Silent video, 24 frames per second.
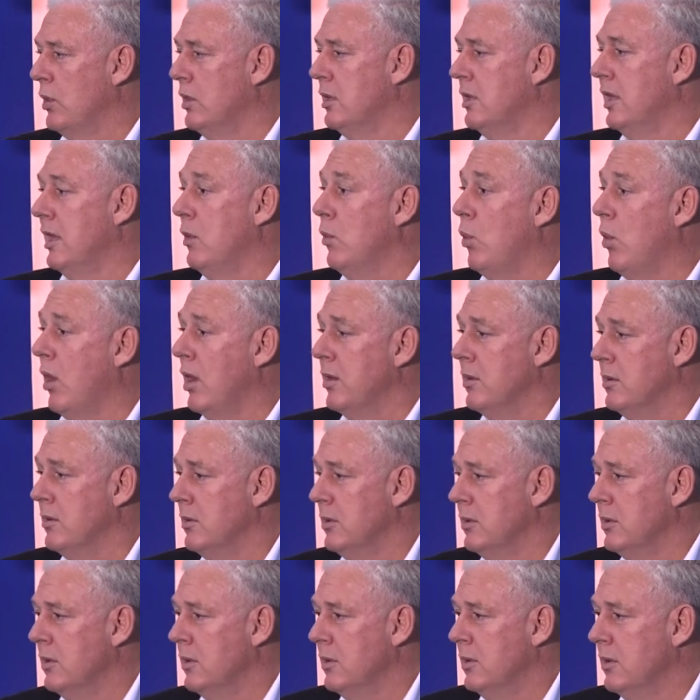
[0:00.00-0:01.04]
do they want?
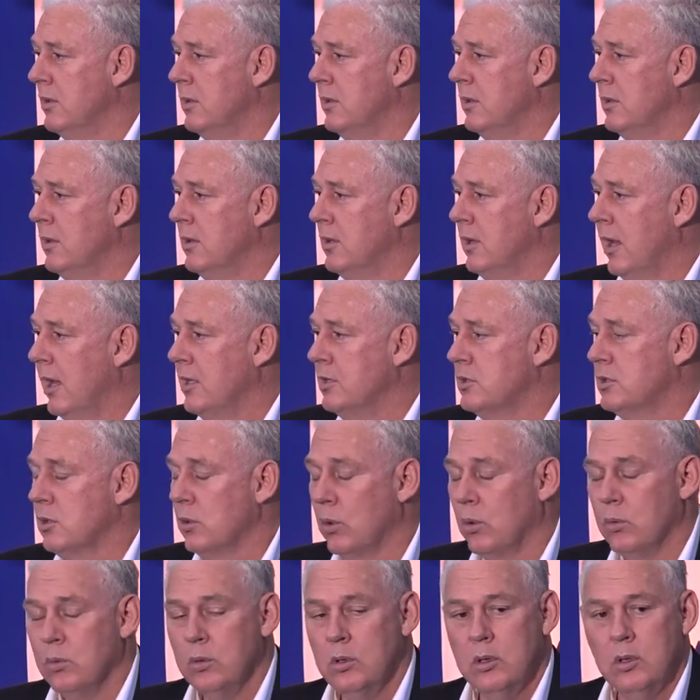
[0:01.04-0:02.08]
And
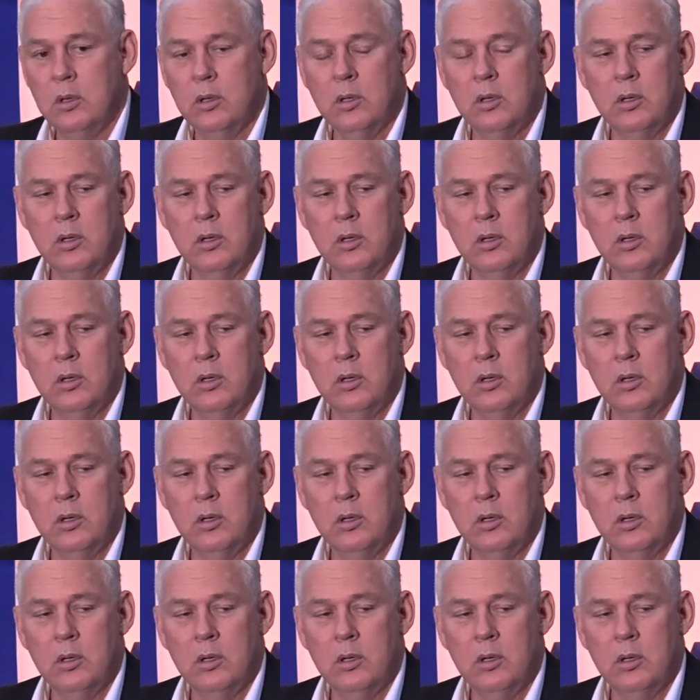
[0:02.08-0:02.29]
so